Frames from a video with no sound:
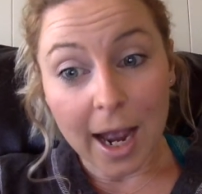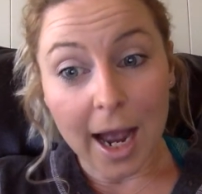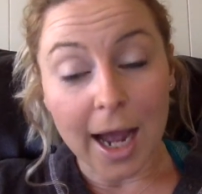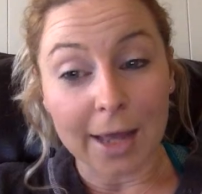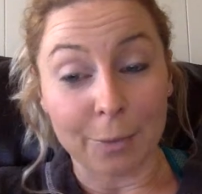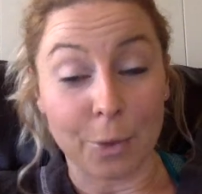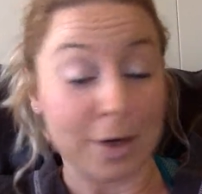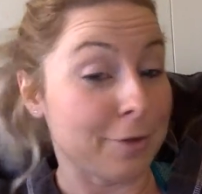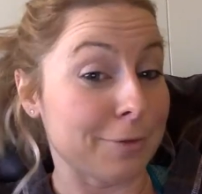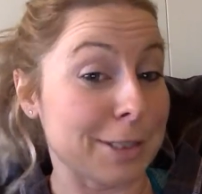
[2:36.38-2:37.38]
I, one
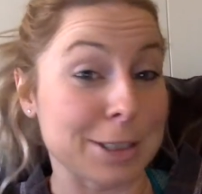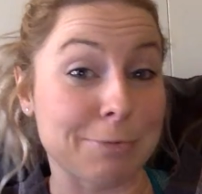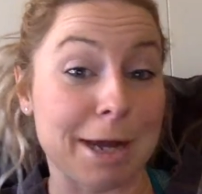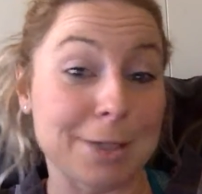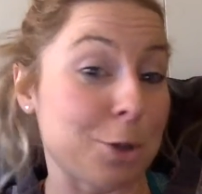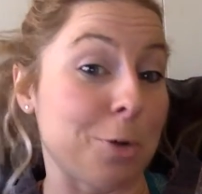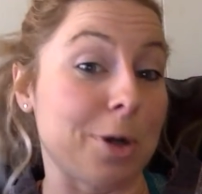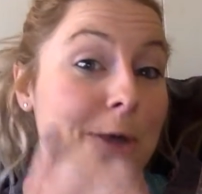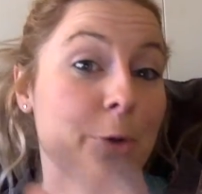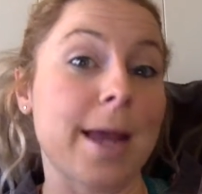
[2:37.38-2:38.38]
of the reasons why I don't
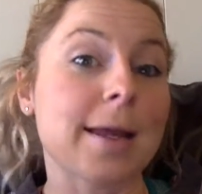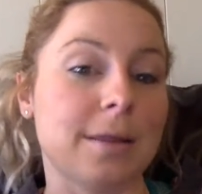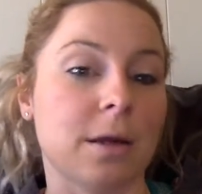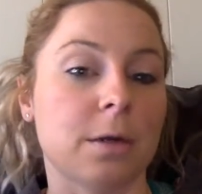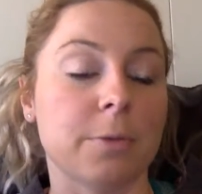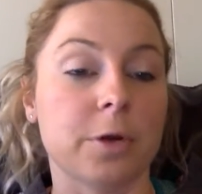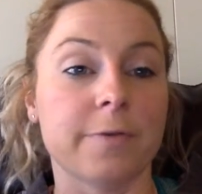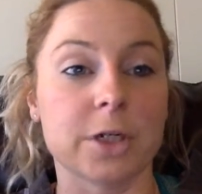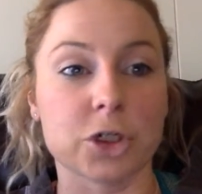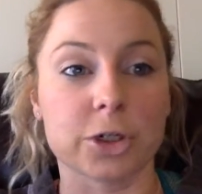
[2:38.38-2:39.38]
want to go back in the
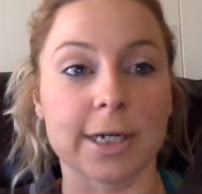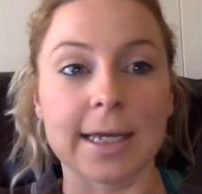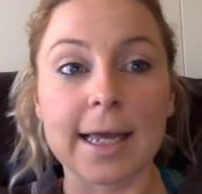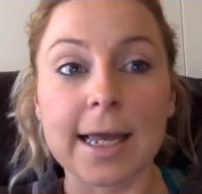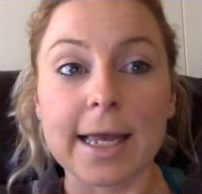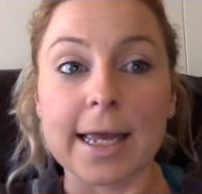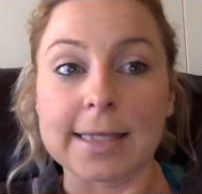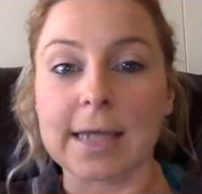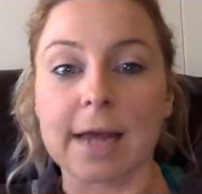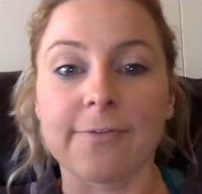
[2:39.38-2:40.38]
automotive industry
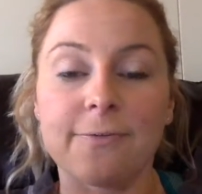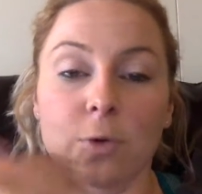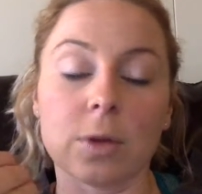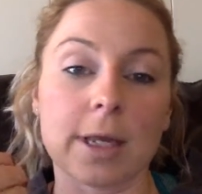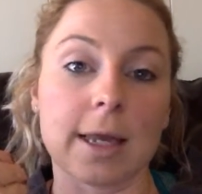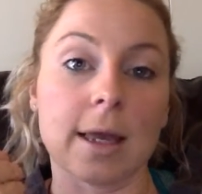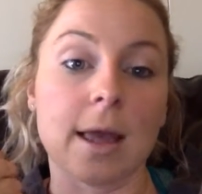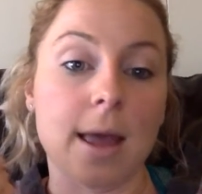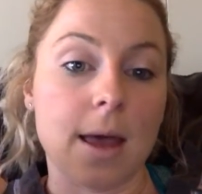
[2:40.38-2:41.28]
is I fully